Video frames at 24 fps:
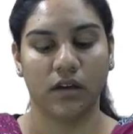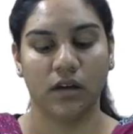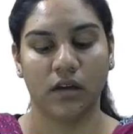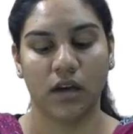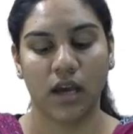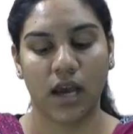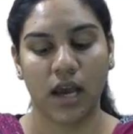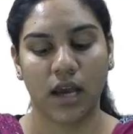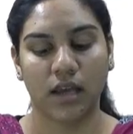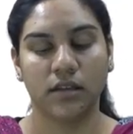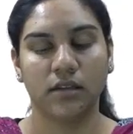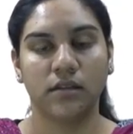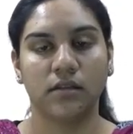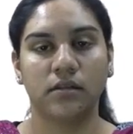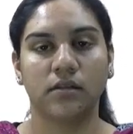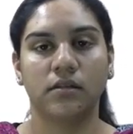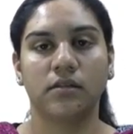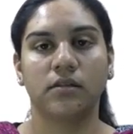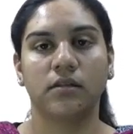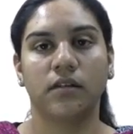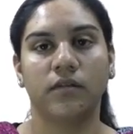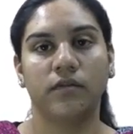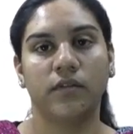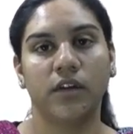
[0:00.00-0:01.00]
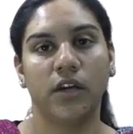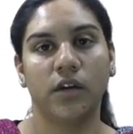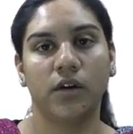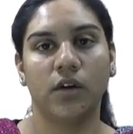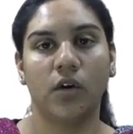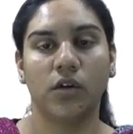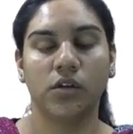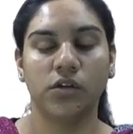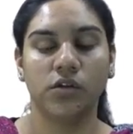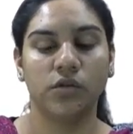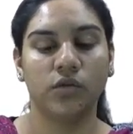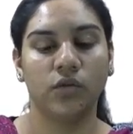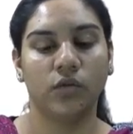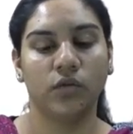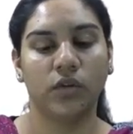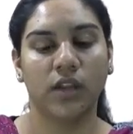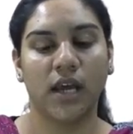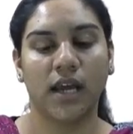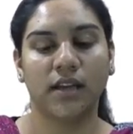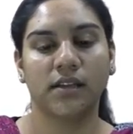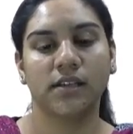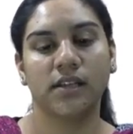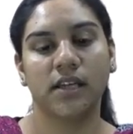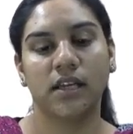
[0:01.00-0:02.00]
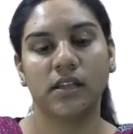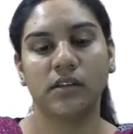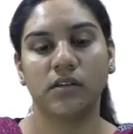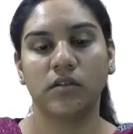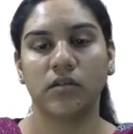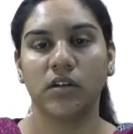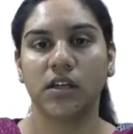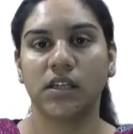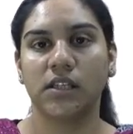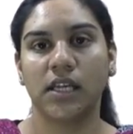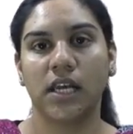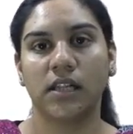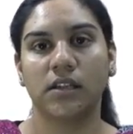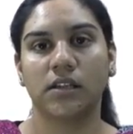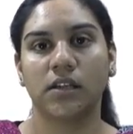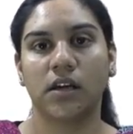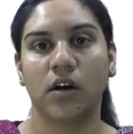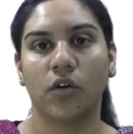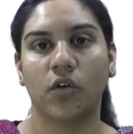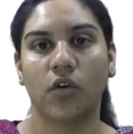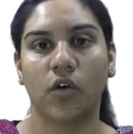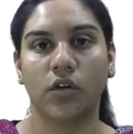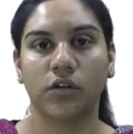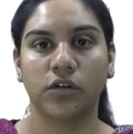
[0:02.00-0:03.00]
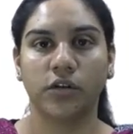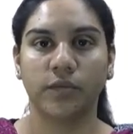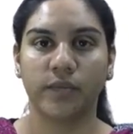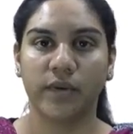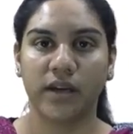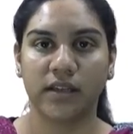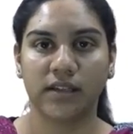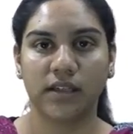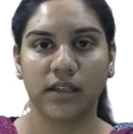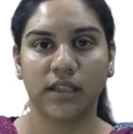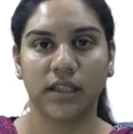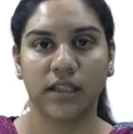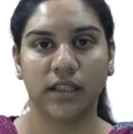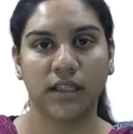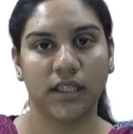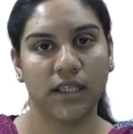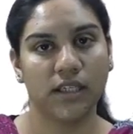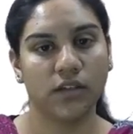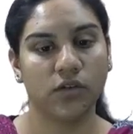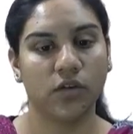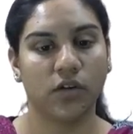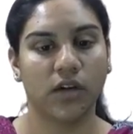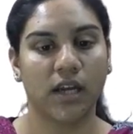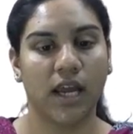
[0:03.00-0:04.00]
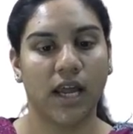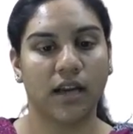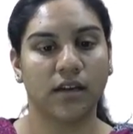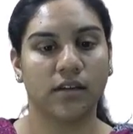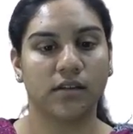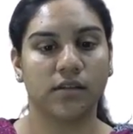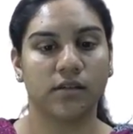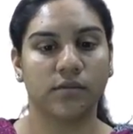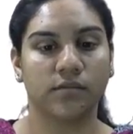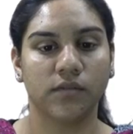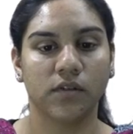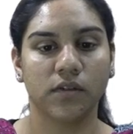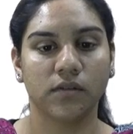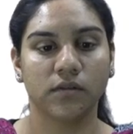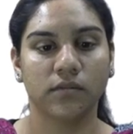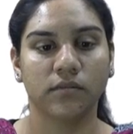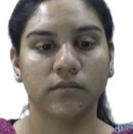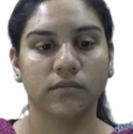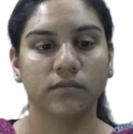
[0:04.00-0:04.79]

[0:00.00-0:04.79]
And we also know that sensory cells are also present in these organisms.